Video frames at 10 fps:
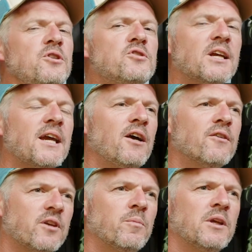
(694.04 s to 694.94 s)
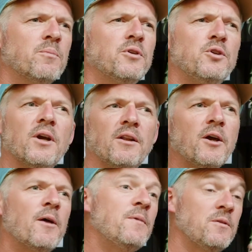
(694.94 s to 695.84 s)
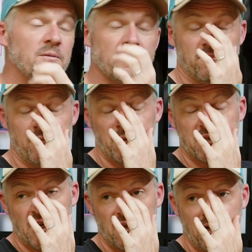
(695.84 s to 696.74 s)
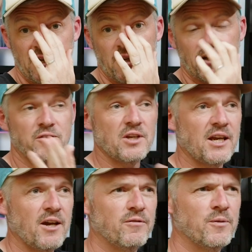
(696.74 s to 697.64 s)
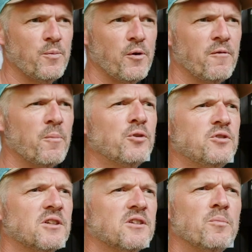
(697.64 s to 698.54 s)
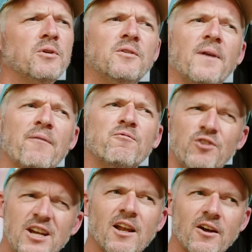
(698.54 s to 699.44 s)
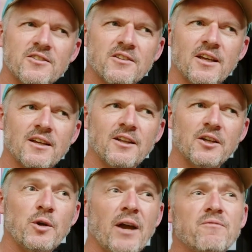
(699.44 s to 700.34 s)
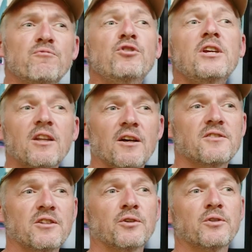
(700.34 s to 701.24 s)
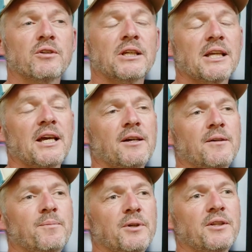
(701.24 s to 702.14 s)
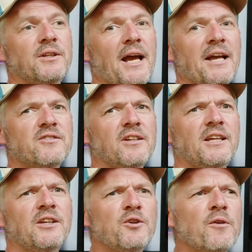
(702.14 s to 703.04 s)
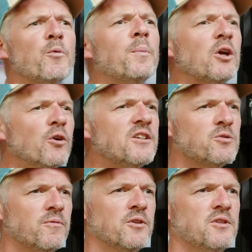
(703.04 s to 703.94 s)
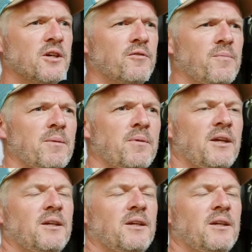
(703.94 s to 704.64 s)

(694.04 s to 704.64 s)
you check out of something, but you have, like, I mean, you were saying earlier, like, you check out of a project or something, but you haven't realised it. Like, you haven't realised that you're doing that, but actually, like, you're not being honest with yourself, maybe.